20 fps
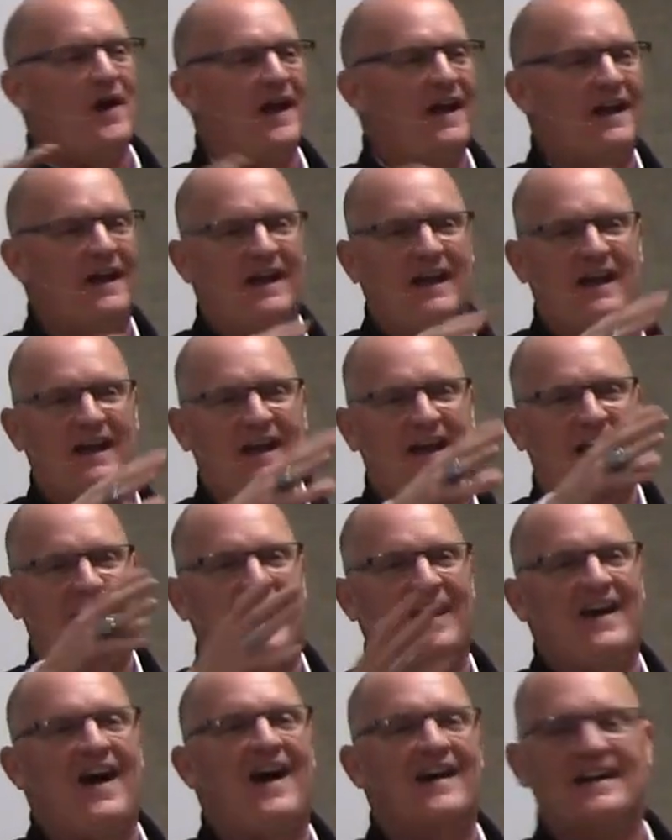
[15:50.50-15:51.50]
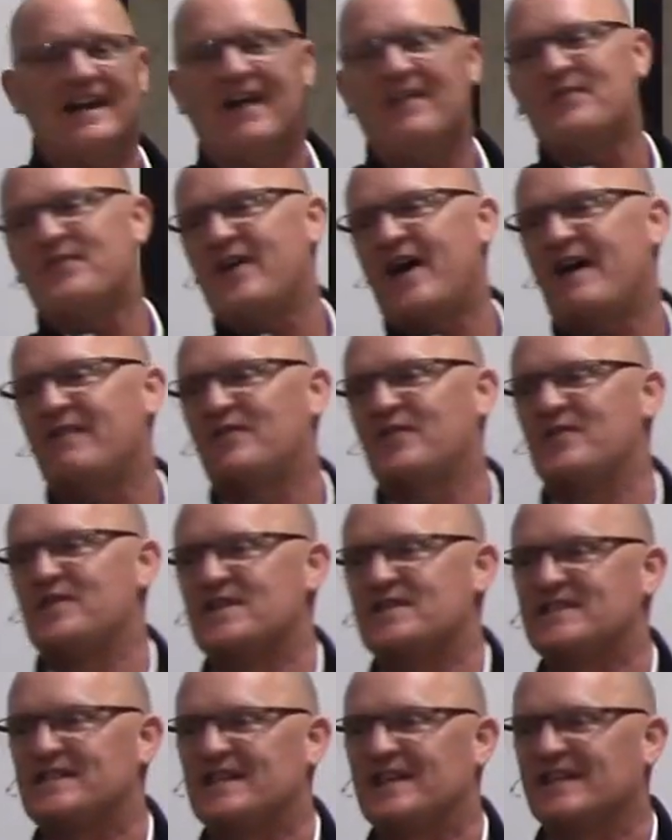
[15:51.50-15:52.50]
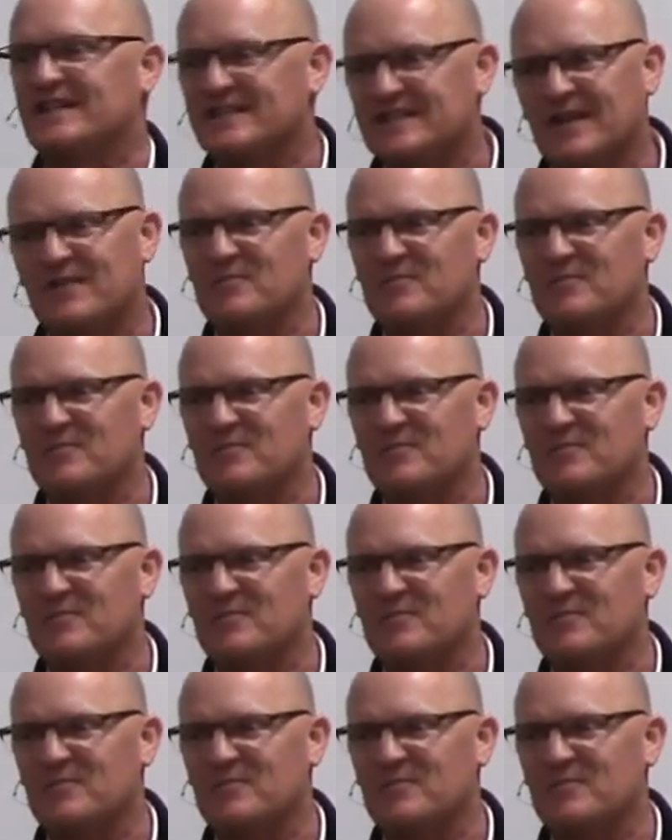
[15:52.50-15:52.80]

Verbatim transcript: it and knocked down five of the six.